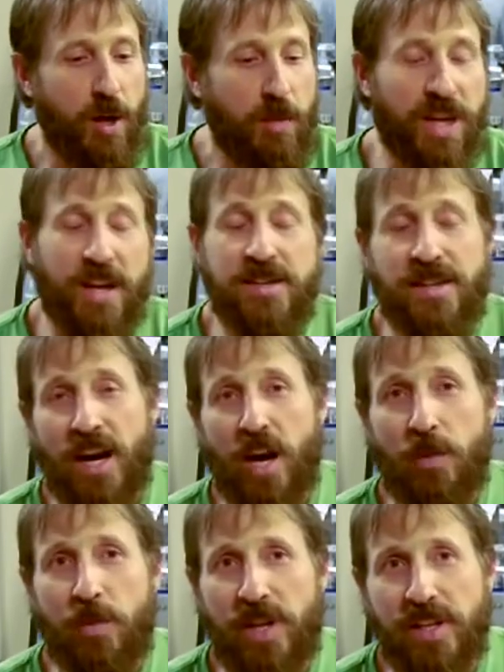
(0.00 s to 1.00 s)
because in our
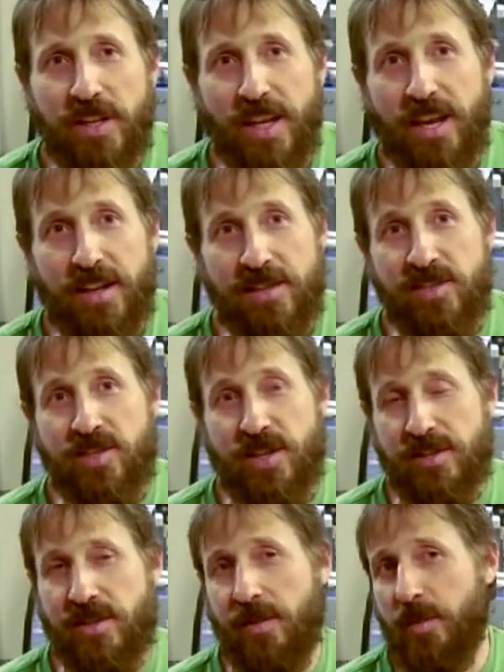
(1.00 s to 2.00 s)
opinion, that is
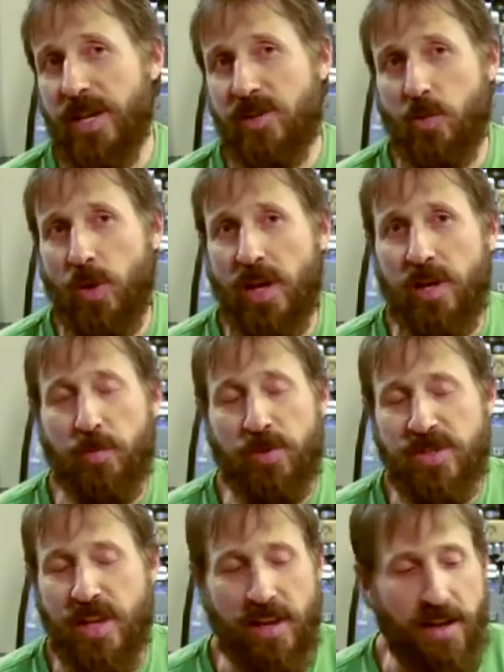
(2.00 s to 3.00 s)
just the best way to
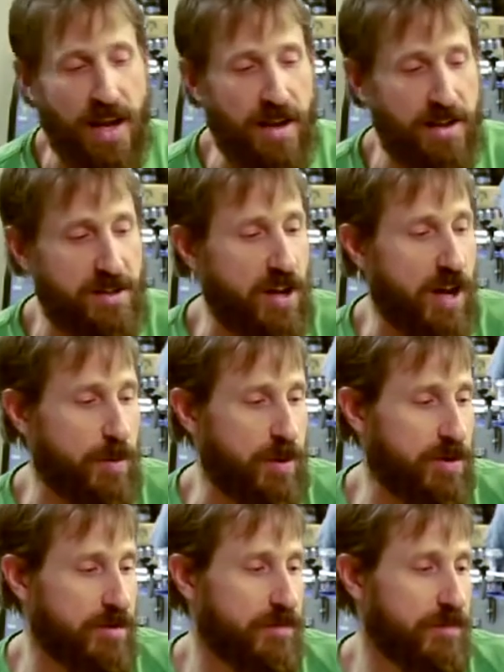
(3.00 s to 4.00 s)
present Heady Topper.